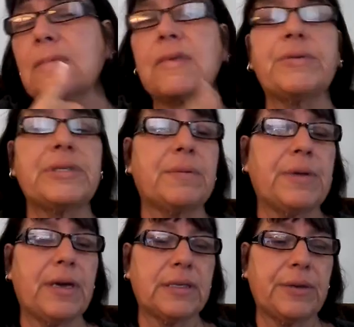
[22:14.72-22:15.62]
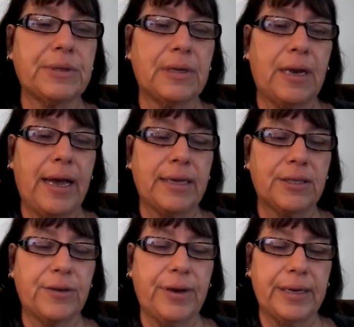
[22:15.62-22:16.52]
was something else I was going to
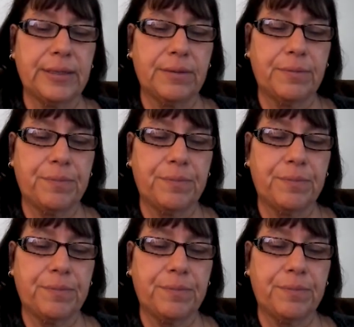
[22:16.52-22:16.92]
ask you guys.